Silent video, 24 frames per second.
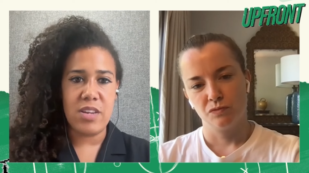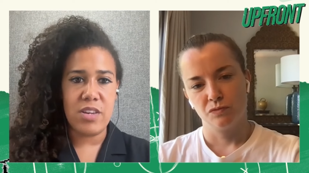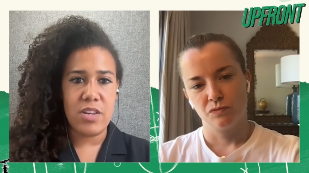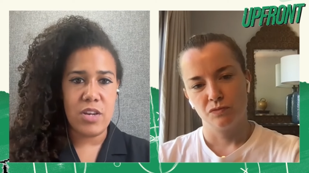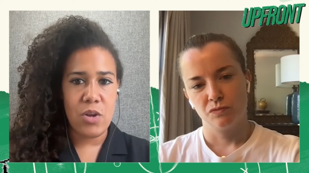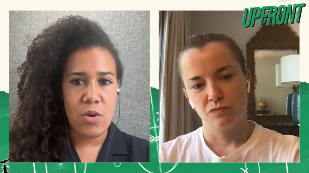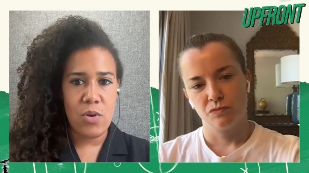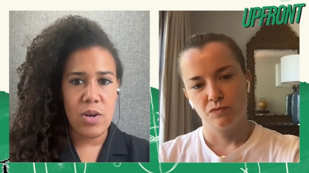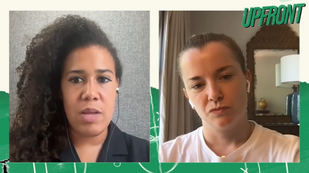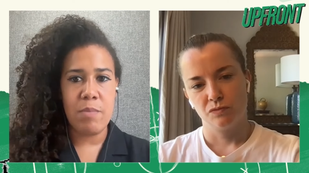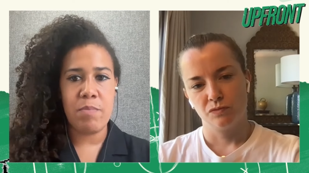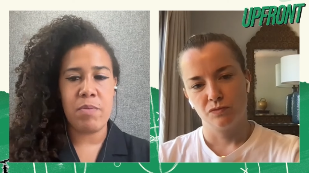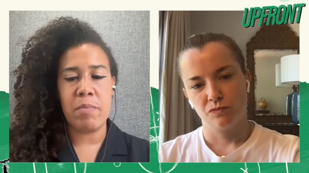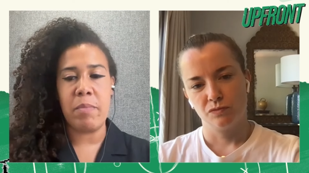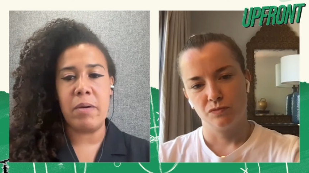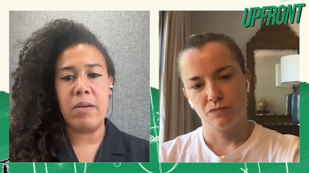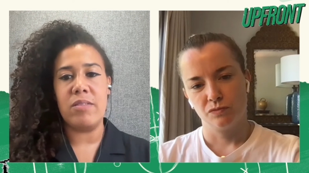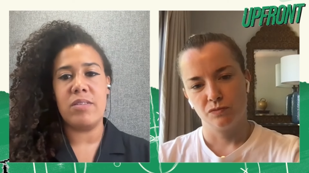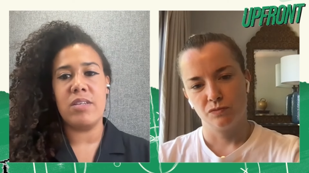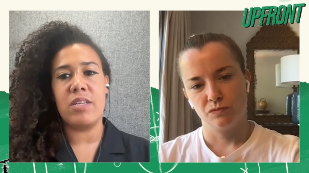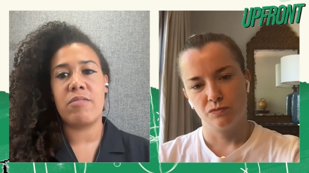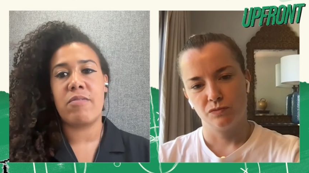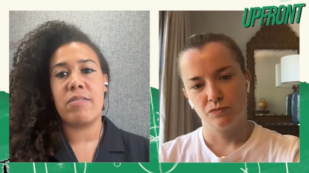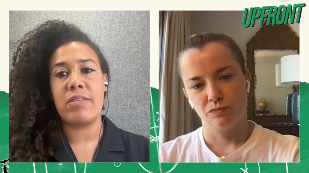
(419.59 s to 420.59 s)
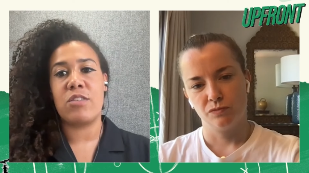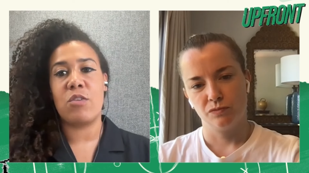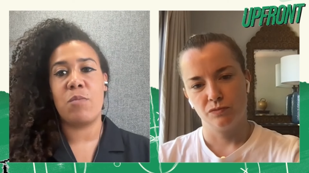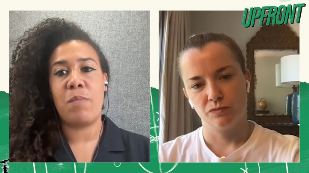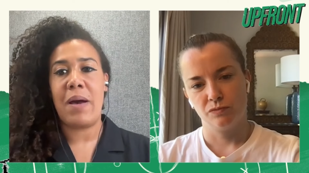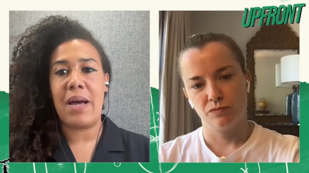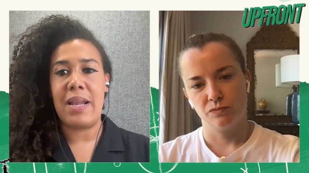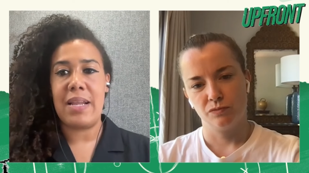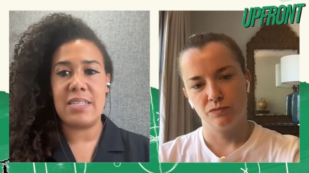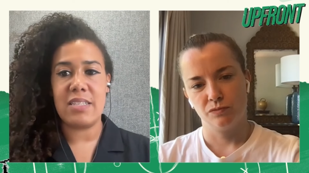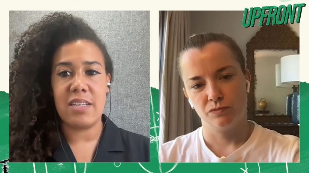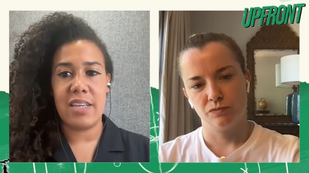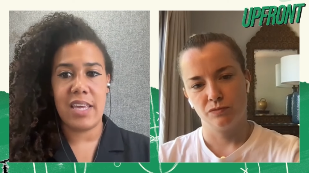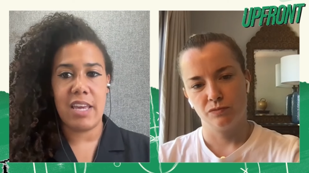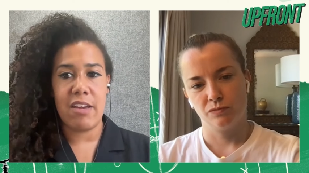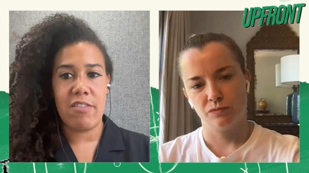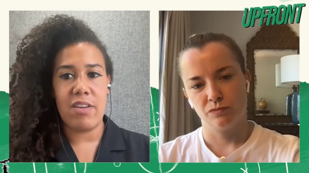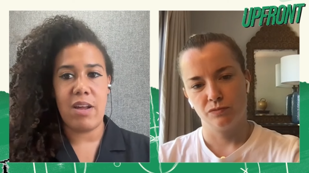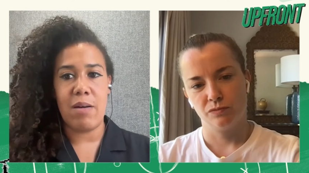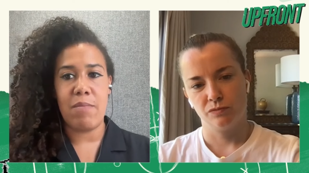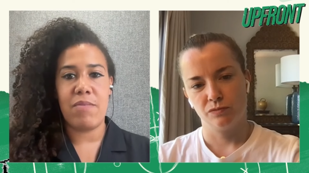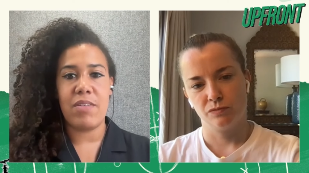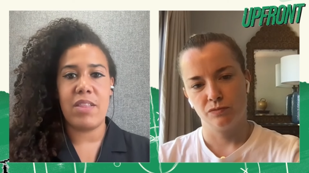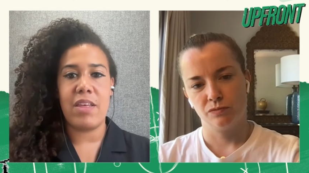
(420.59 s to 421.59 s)
Speaker 1: newly promoted Crystal Palace are
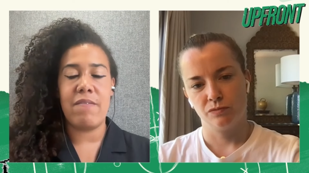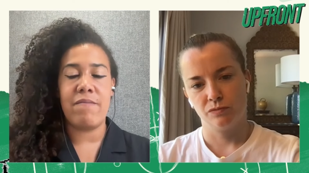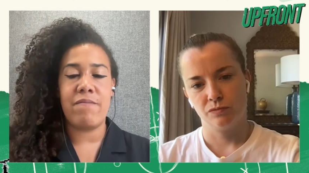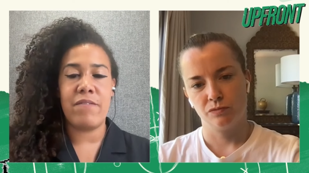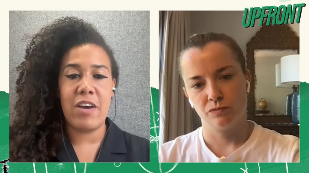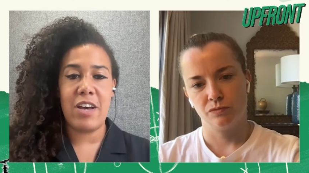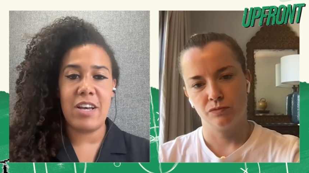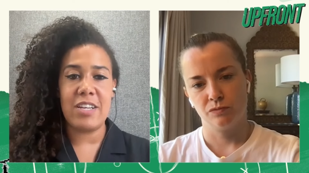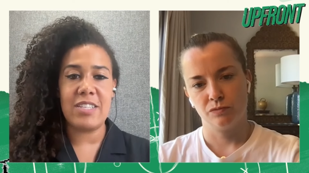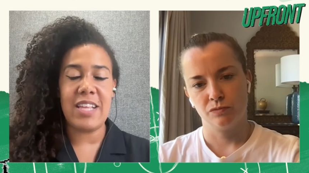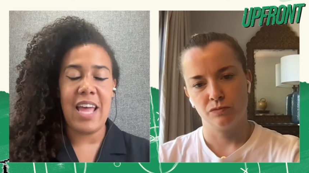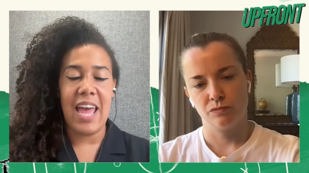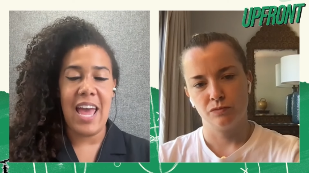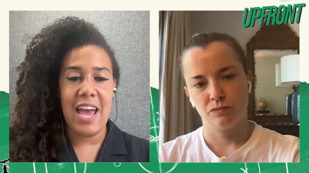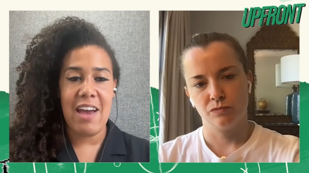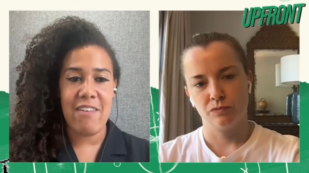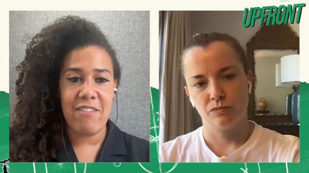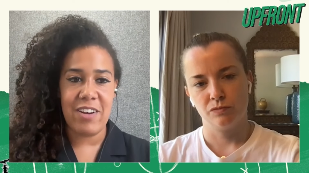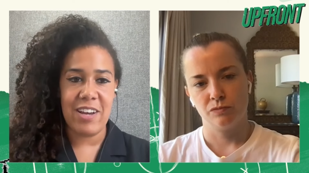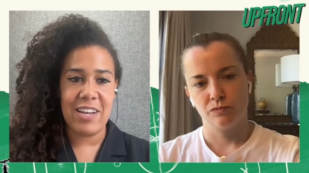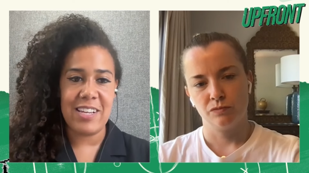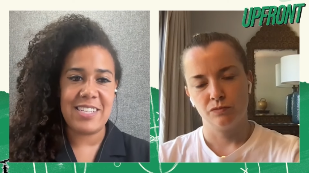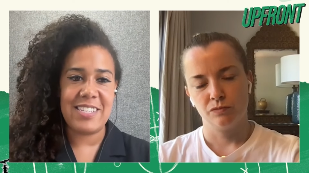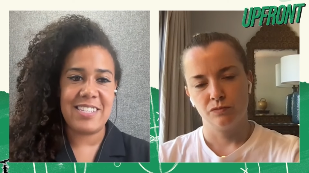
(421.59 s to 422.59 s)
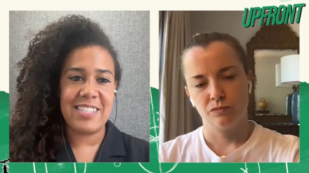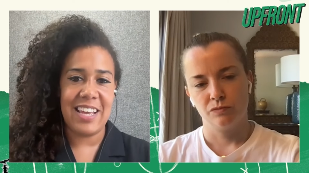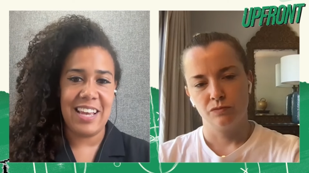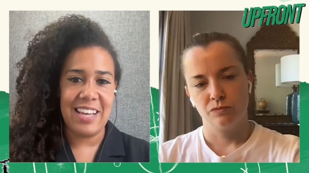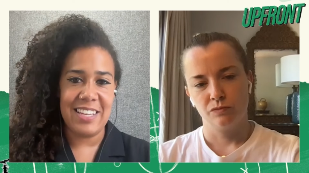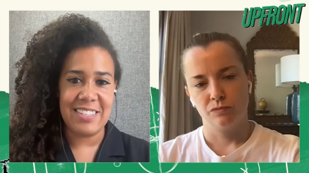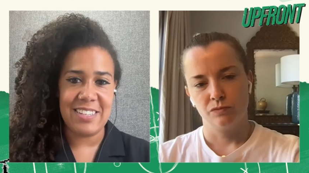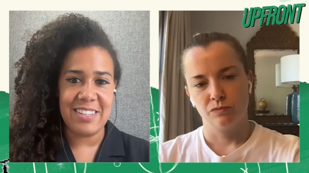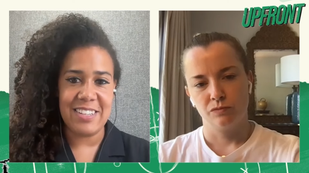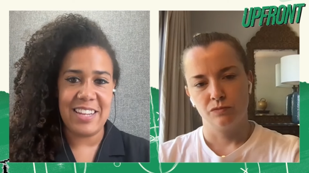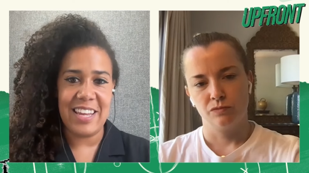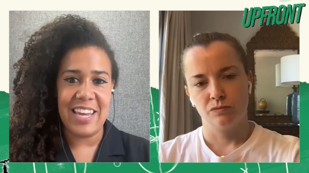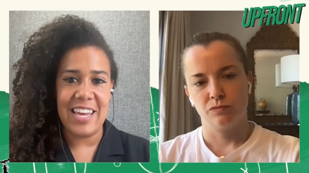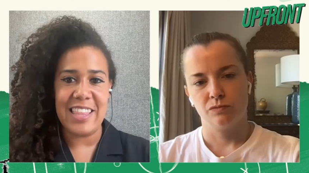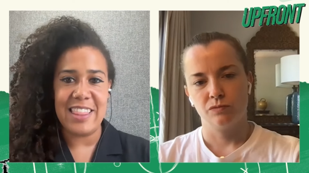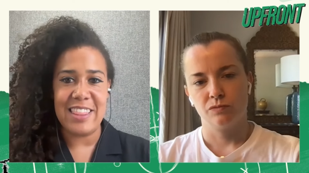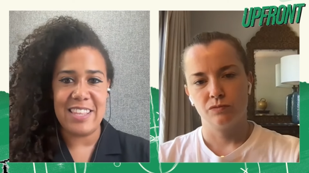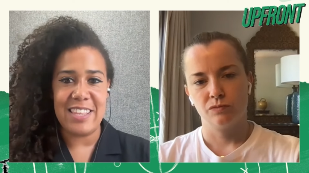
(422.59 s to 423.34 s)
gearing up for their first ever season in